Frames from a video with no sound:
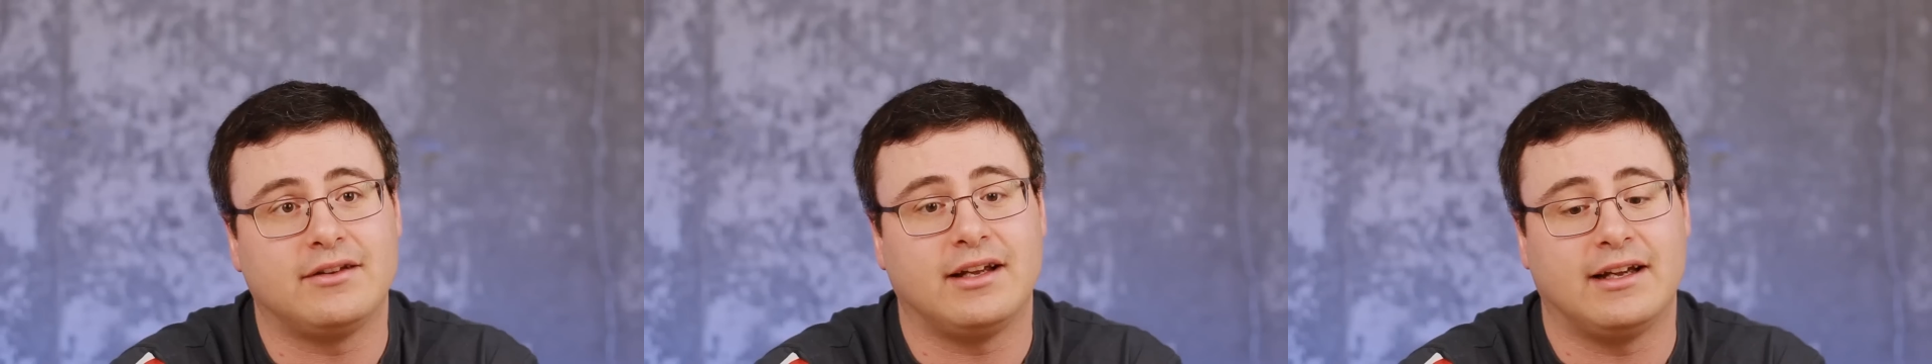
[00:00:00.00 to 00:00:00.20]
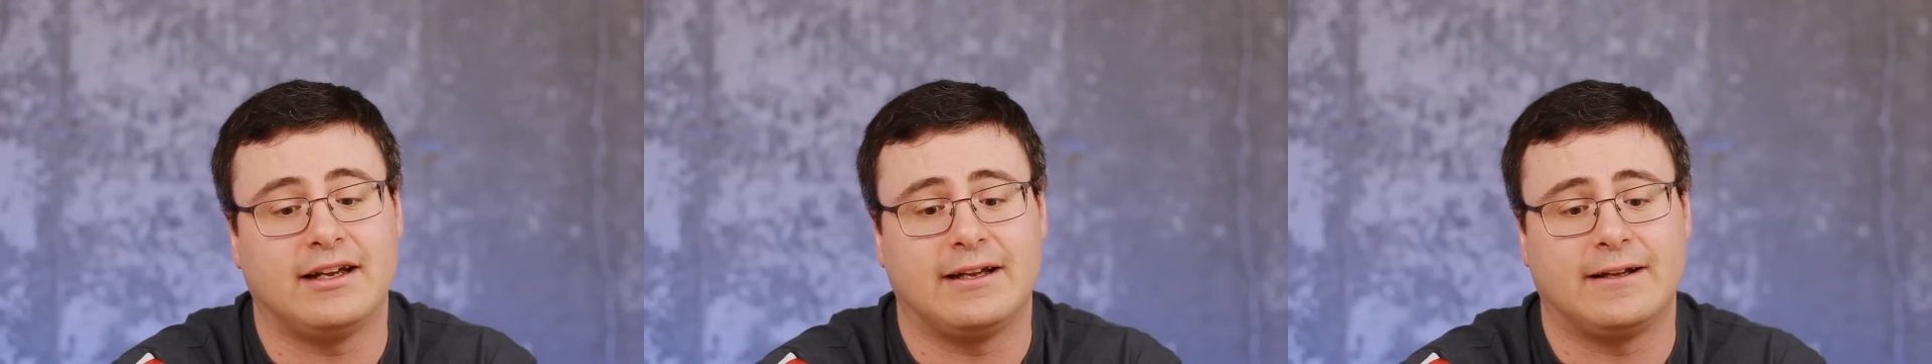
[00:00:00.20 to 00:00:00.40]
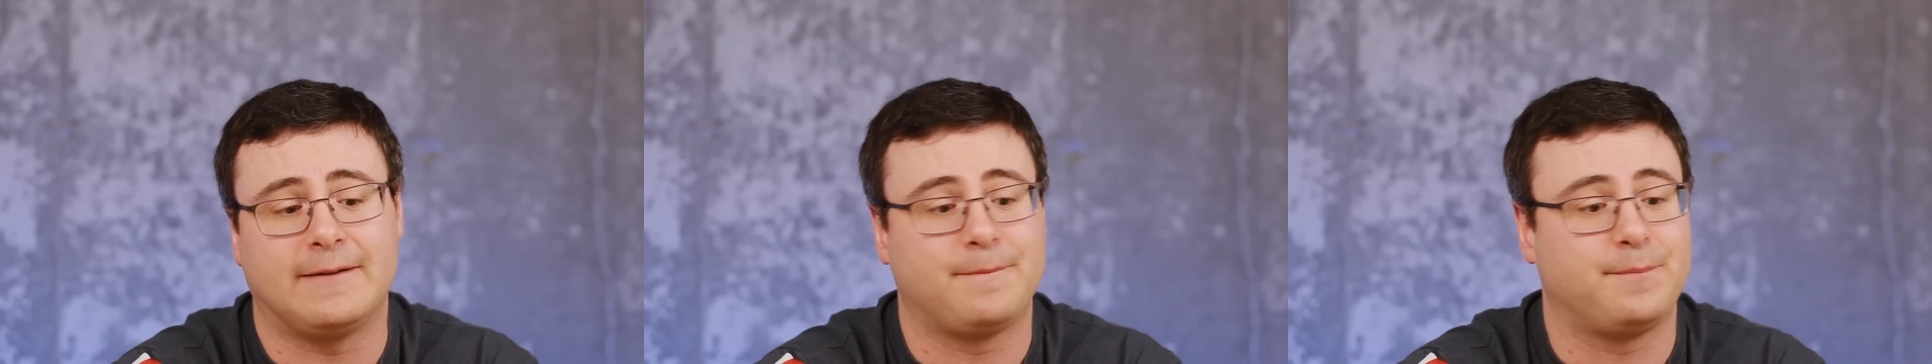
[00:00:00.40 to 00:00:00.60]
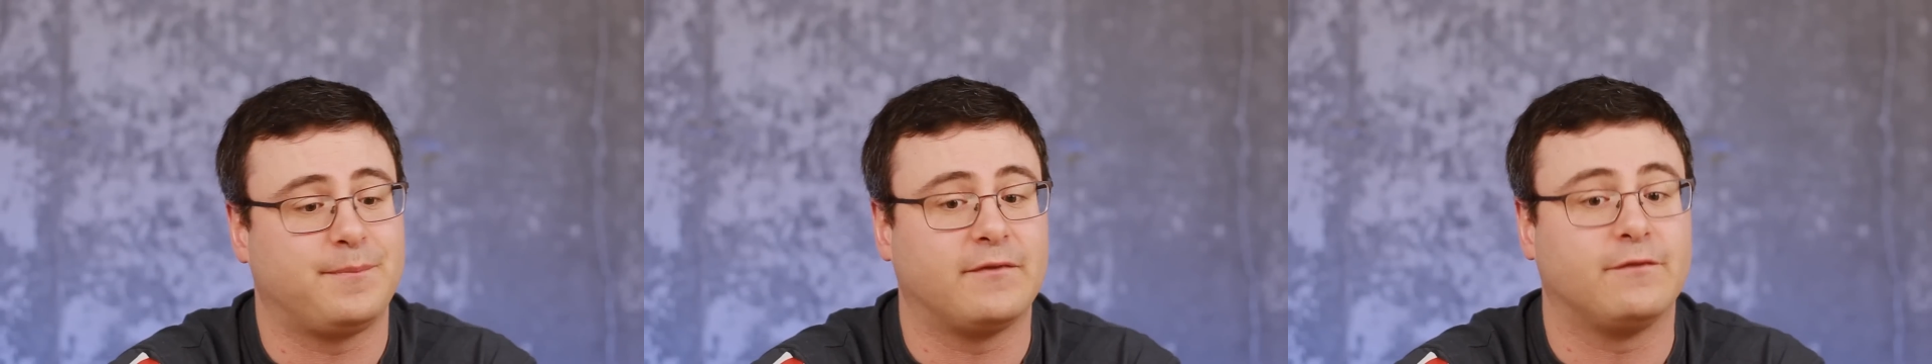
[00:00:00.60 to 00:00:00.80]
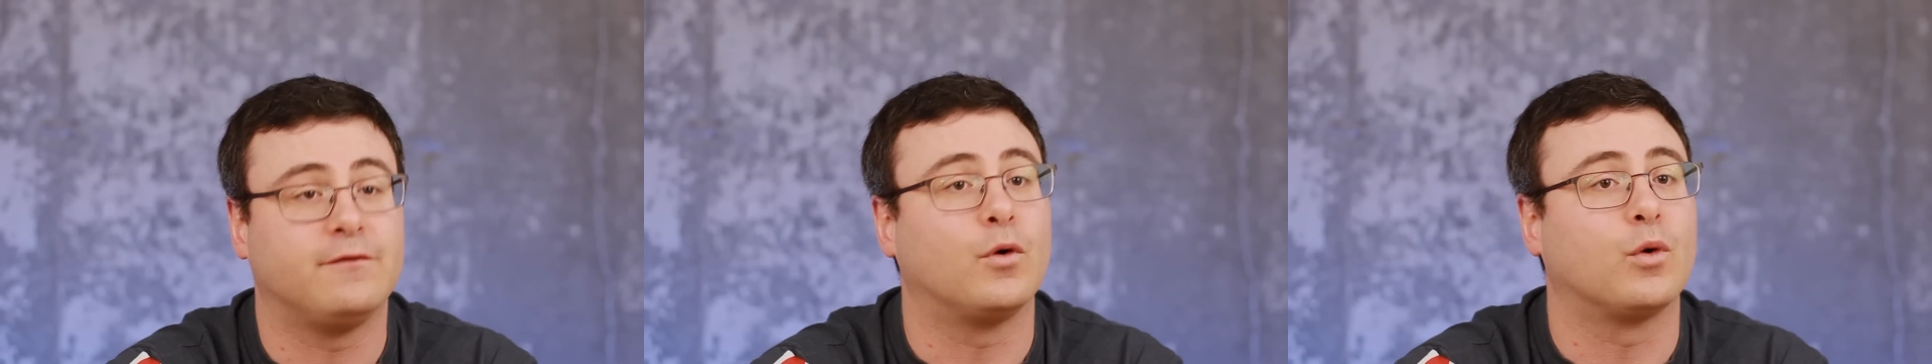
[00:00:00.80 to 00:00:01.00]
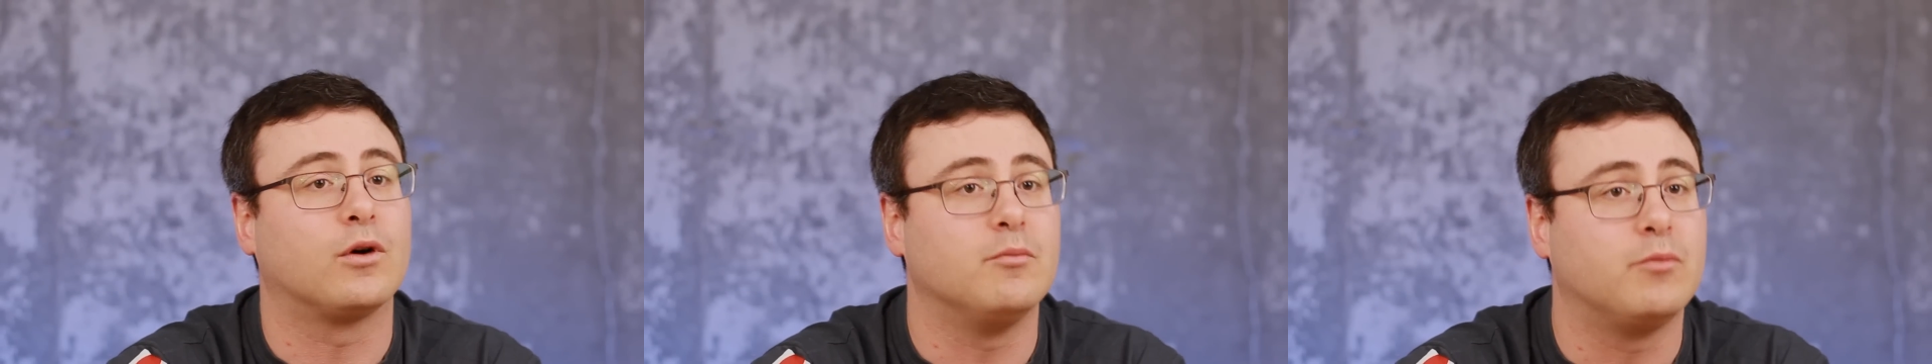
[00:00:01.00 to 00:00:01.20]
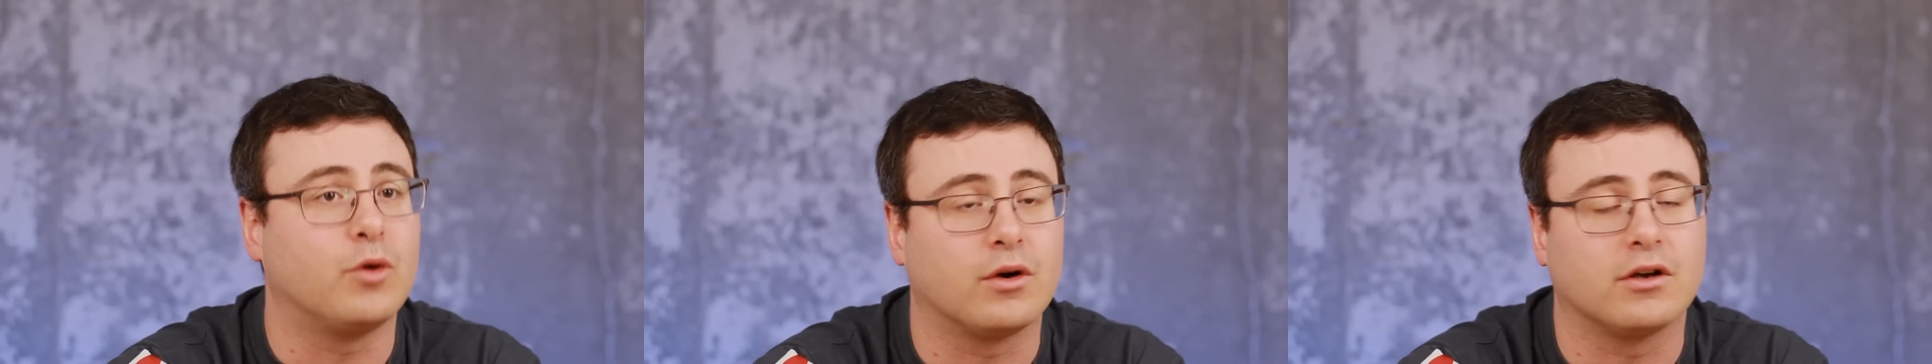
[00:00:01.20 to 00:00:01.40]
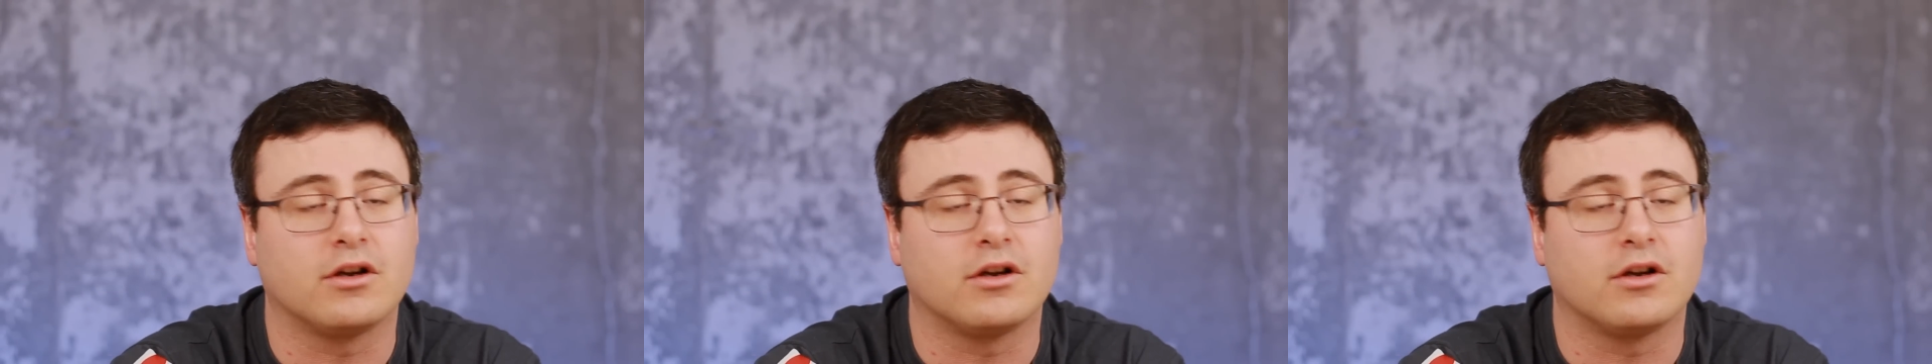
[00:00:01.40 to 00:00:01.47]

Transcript: uh, forum board